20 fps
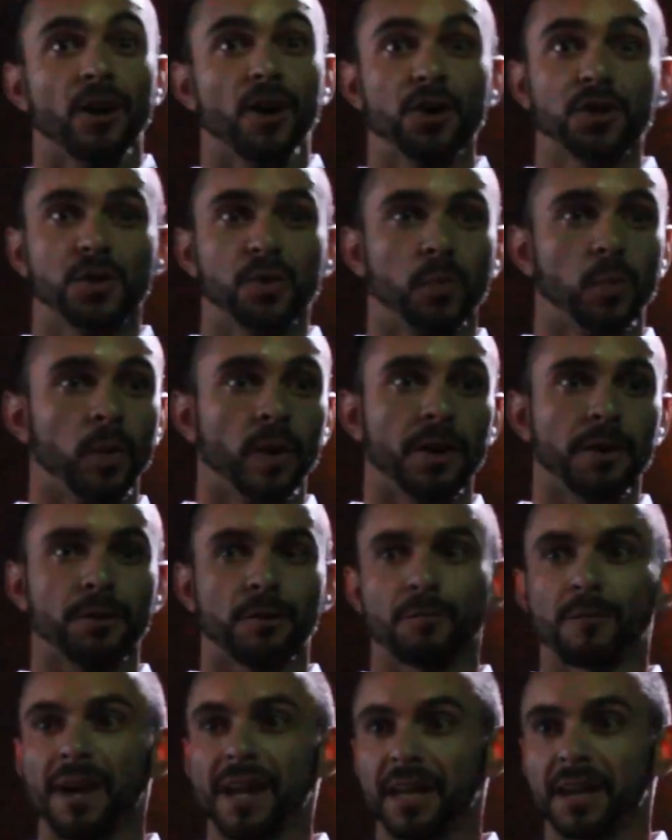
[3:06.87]
also where the
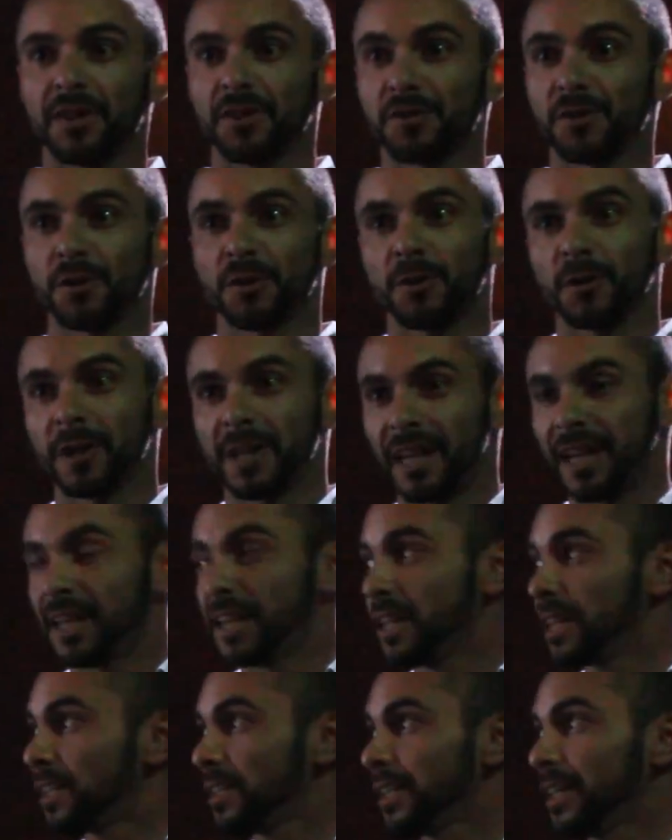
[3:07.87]
rankings are
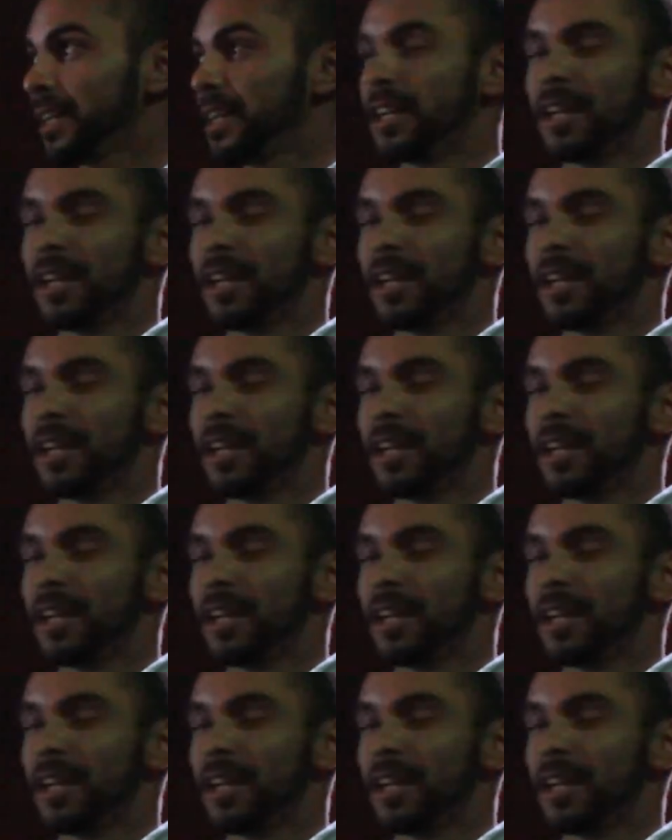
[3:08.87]
organically,